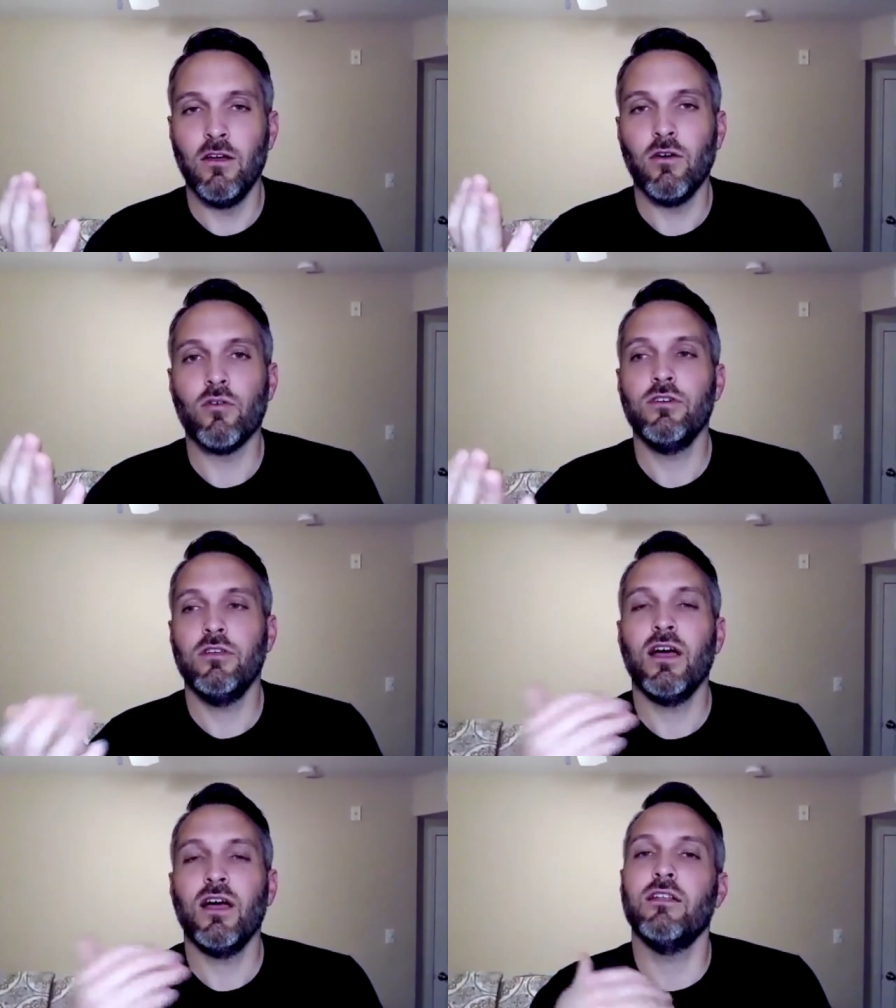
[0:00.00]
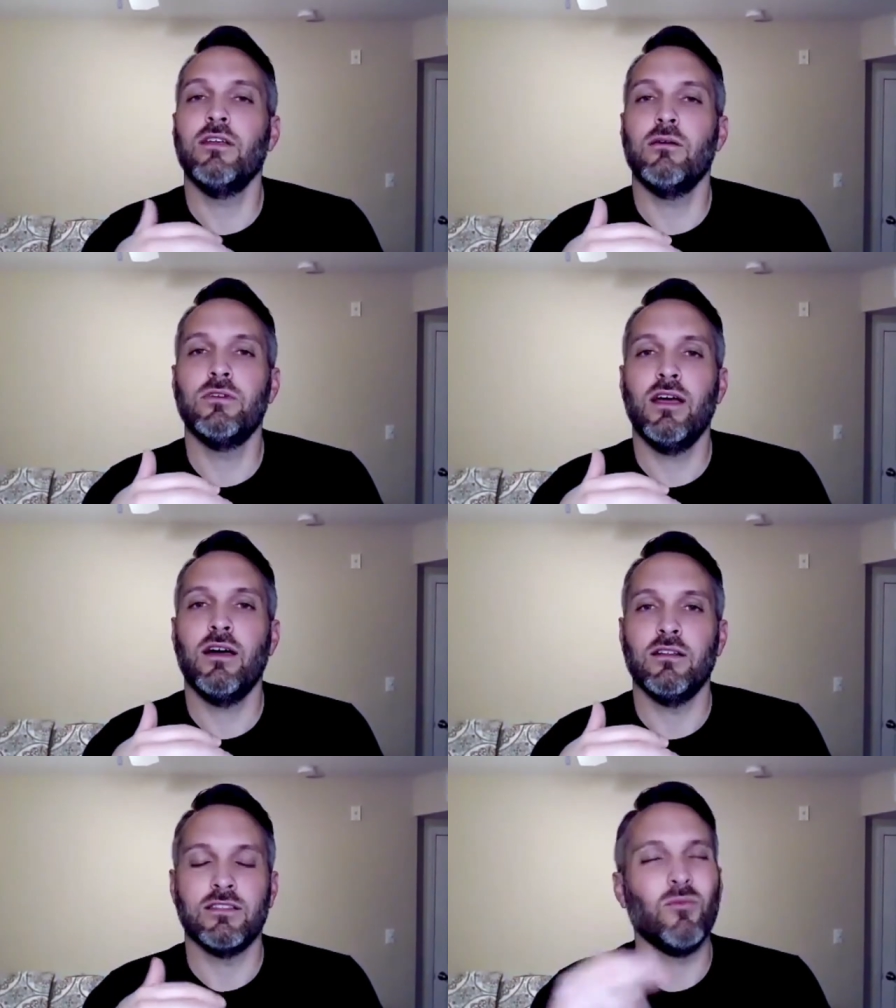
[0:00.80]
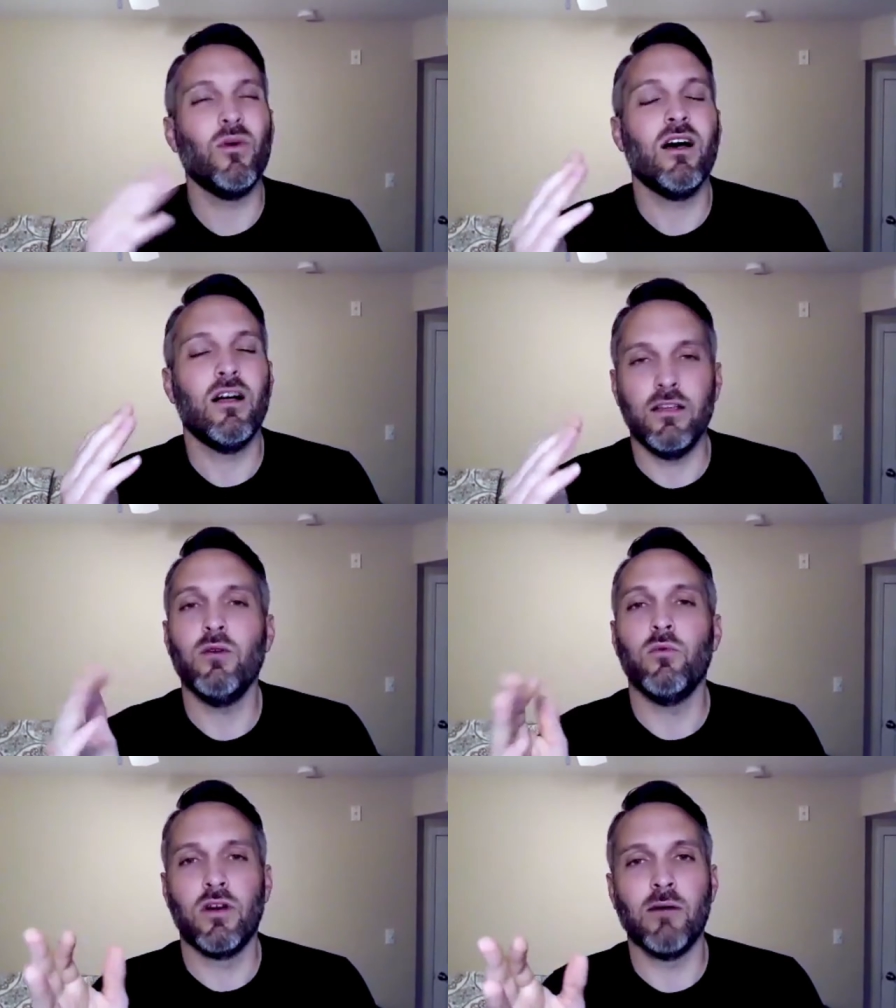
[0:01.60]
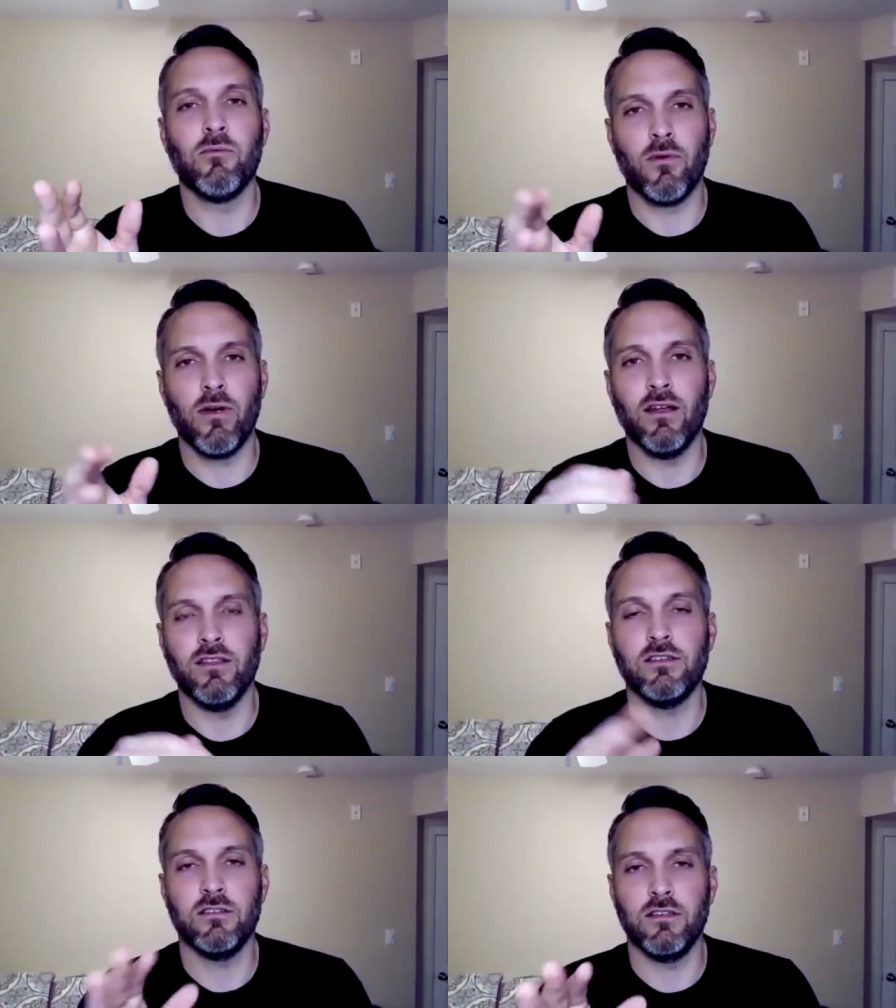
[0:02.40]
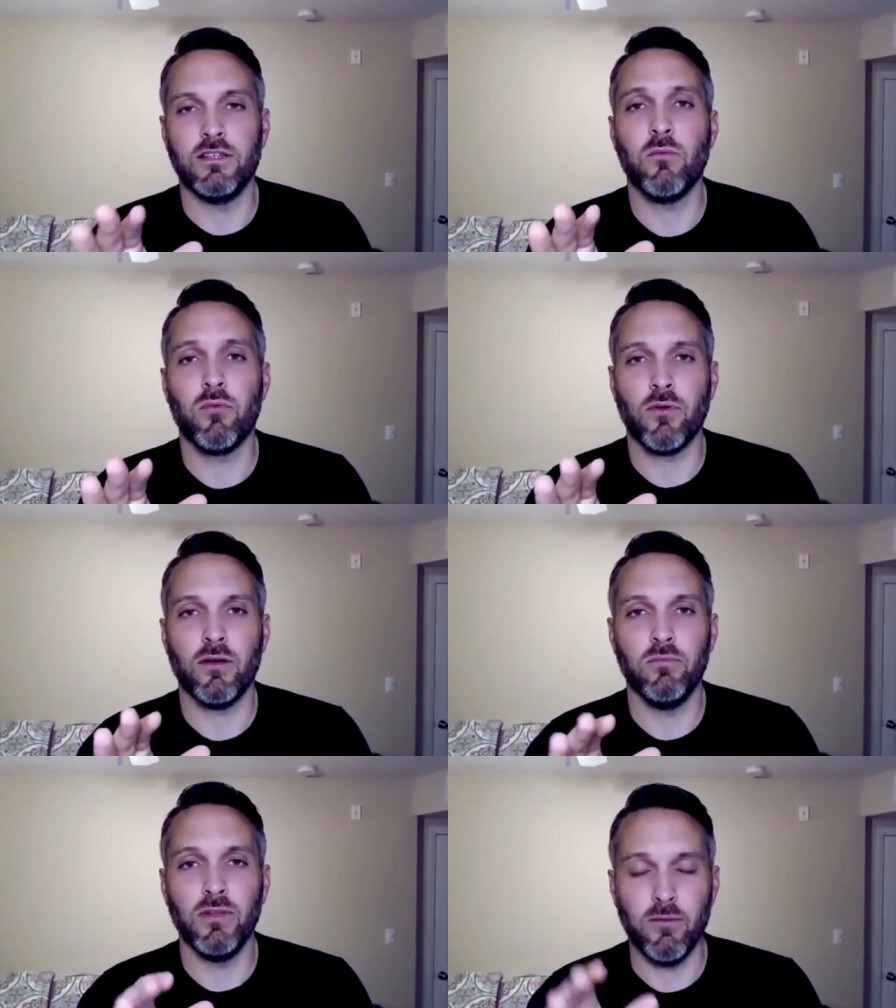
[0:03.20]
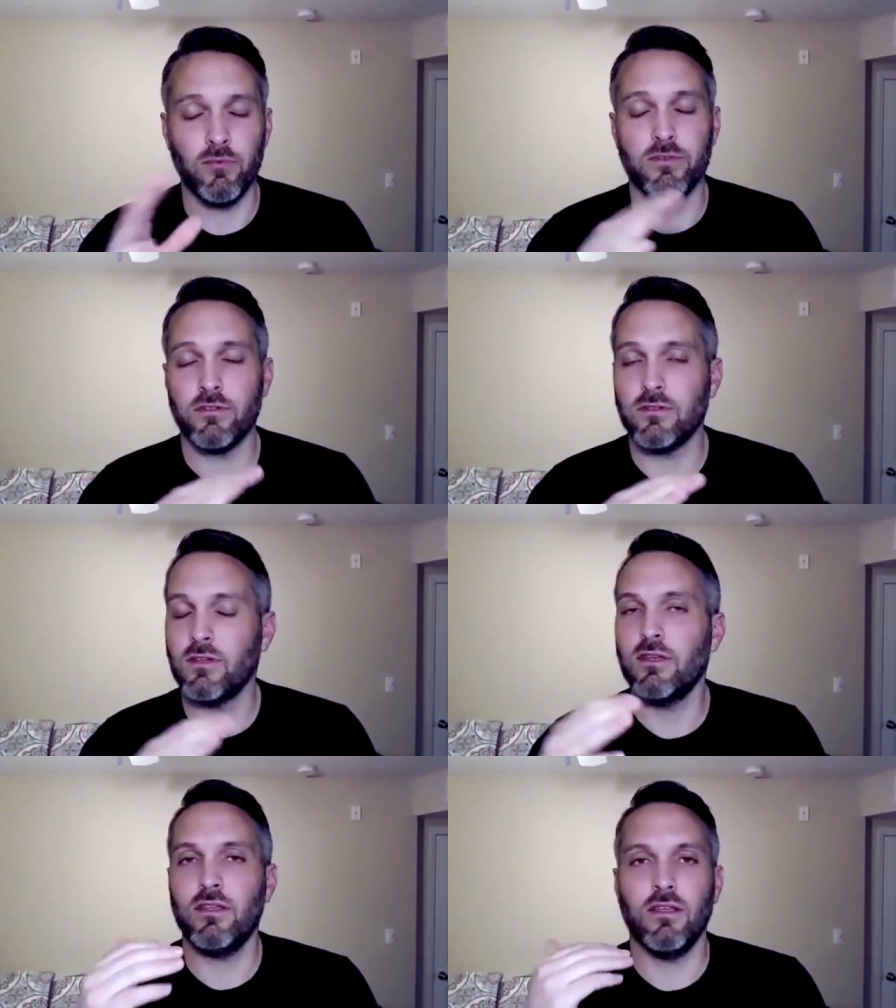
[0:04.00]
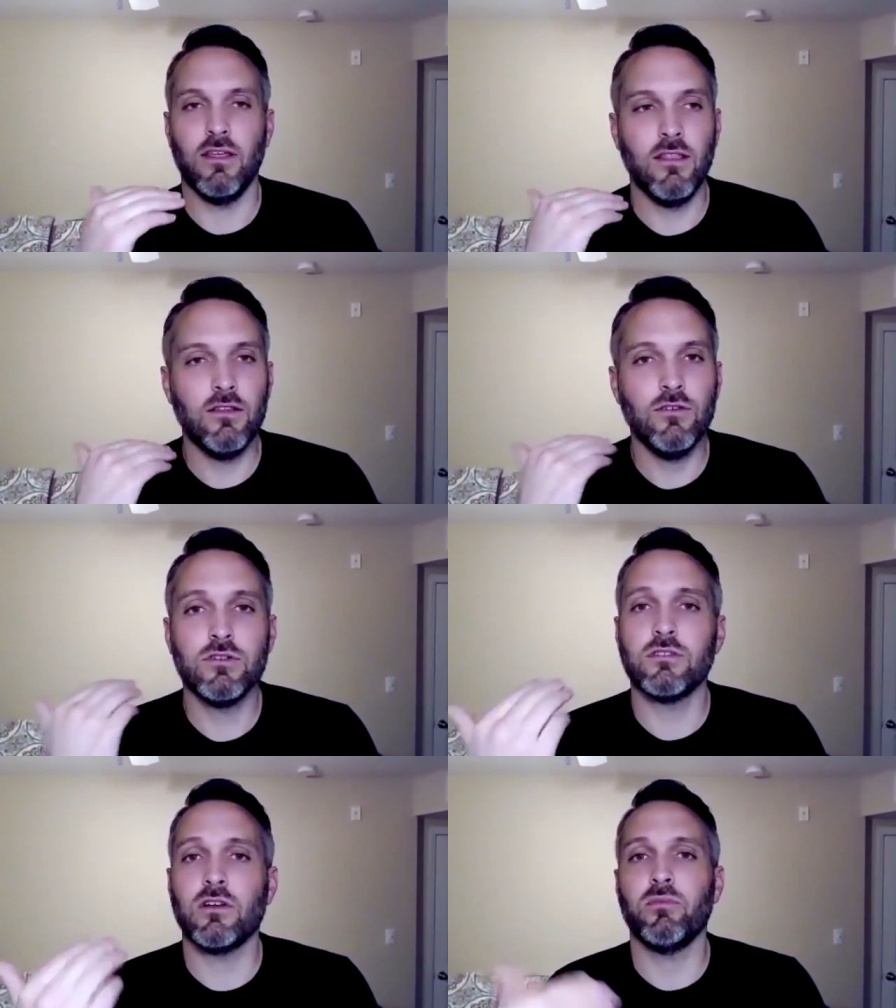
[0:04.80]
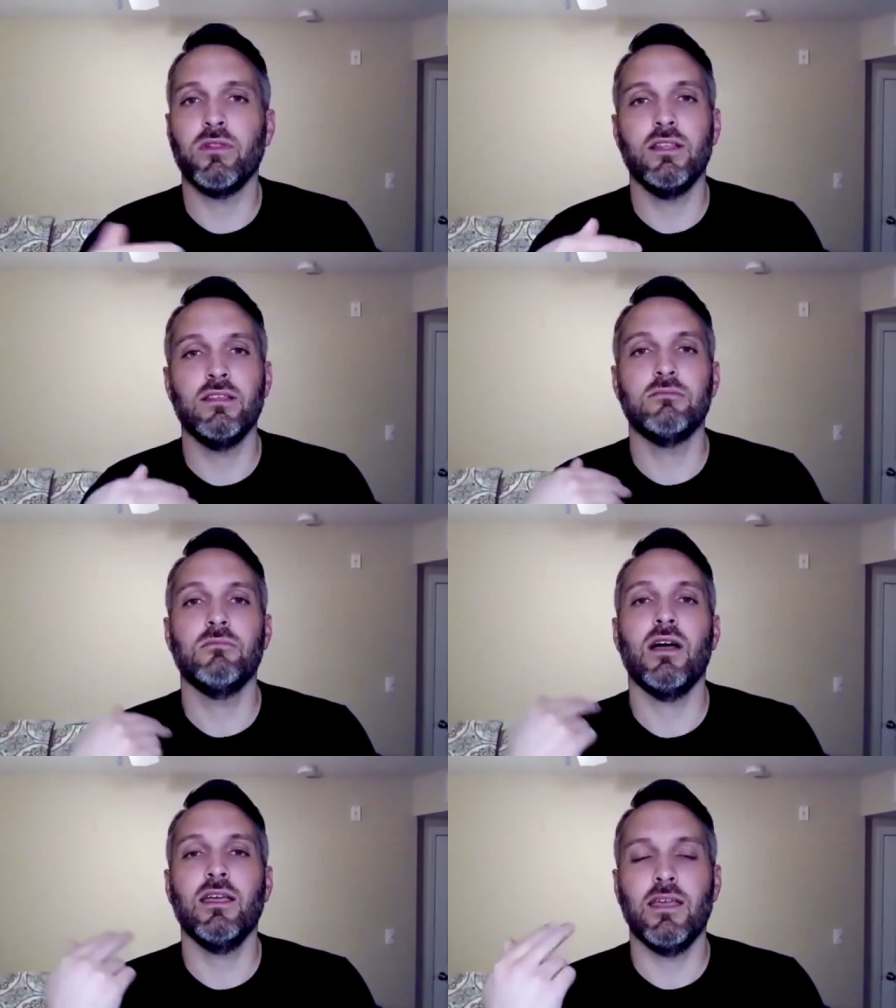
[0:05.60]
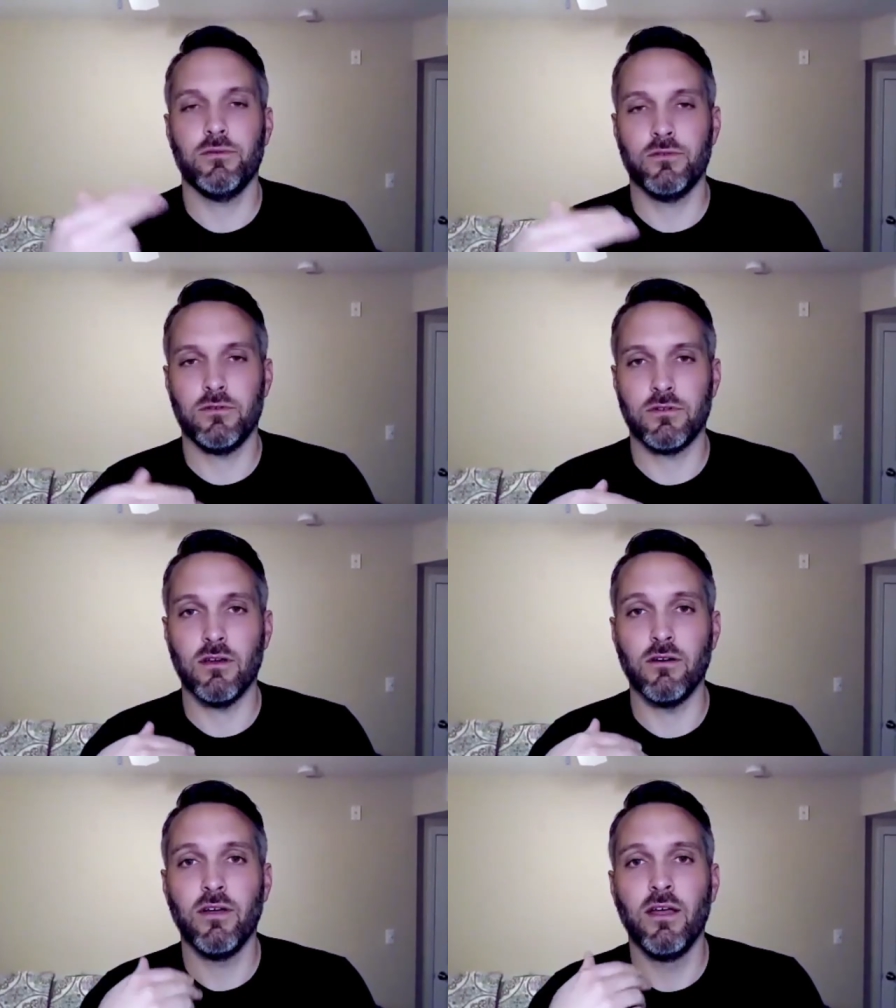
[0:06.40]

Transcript: Or do you kind of double down and say, well, it will come around. This is a temporary blip, which is, and then you just start playing these mind games with yourself